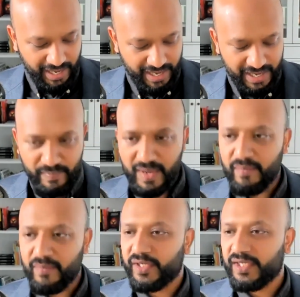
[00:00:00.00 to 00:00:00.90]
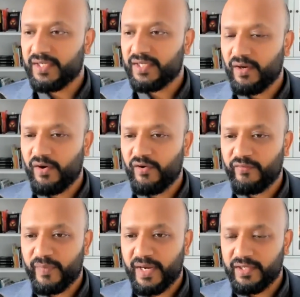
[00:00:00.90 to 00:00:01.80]
in memory of
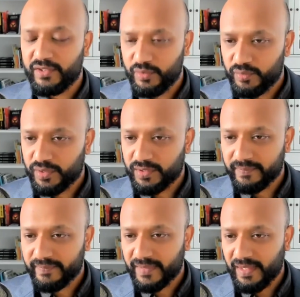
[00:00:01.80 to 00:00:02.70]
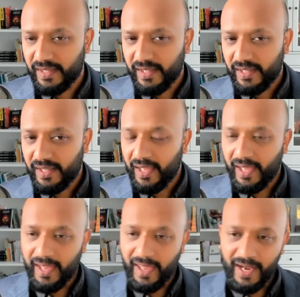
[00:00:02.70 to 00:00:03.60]
my children.
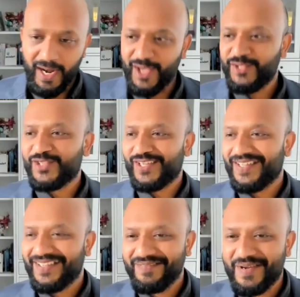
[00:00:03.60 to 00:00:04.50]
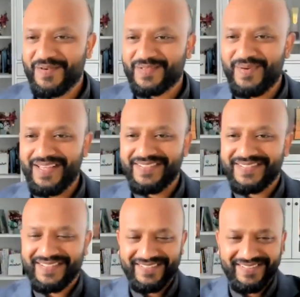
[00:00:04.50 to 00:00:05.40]
Last year, we was blessed